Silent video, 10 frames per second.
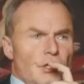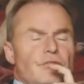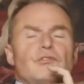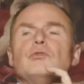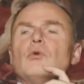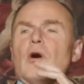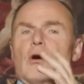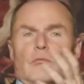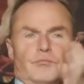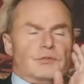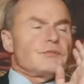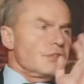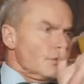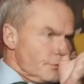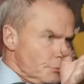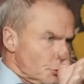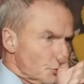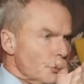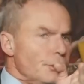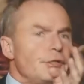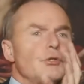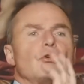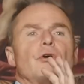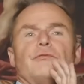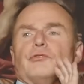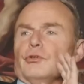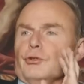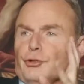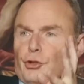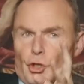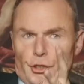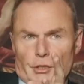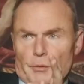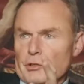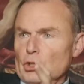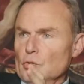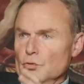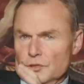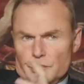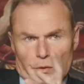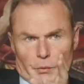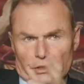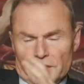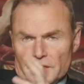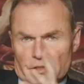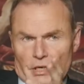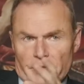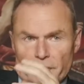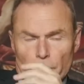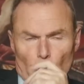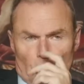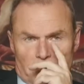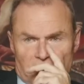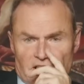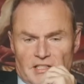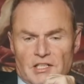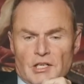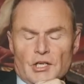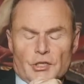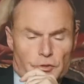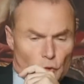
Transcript: if you are self-employed or if you're not beholden to anyone in a kind of employment sense, you